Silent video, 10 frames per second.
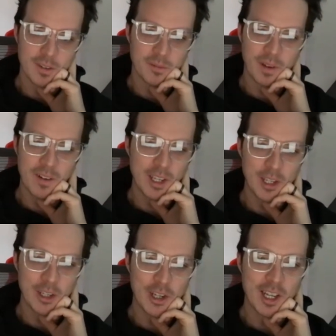very
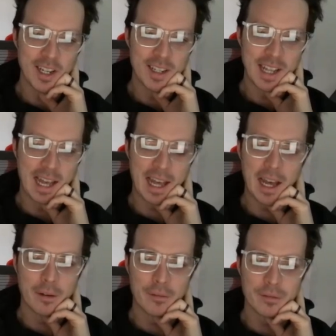good to
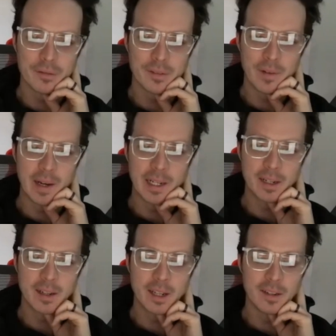have, right?